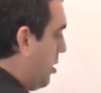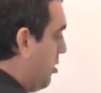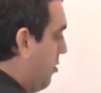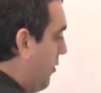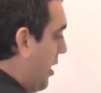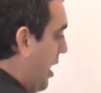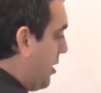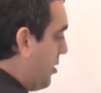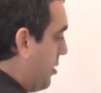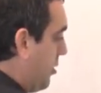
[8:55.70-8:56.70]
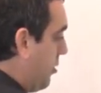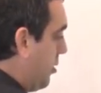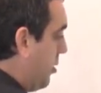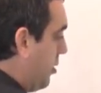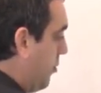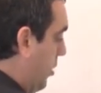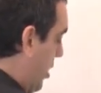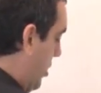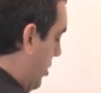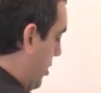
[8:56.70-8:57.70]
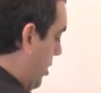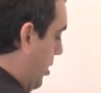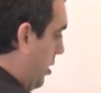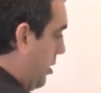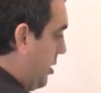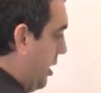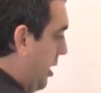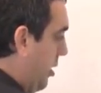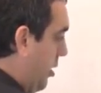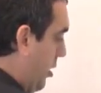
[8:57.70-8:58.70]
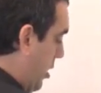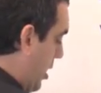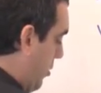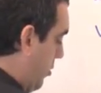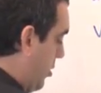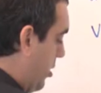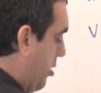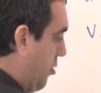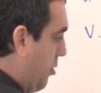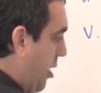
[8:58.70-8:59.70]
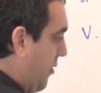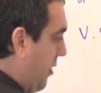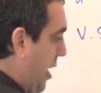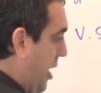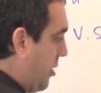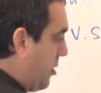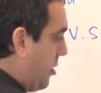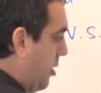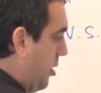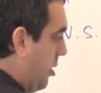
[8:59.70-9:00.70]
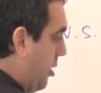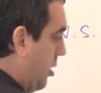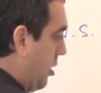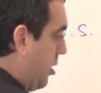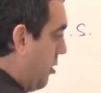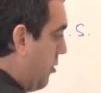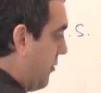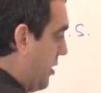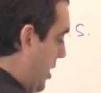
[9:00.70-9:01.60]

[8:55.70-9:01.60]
u of s plus t equals u of s, u of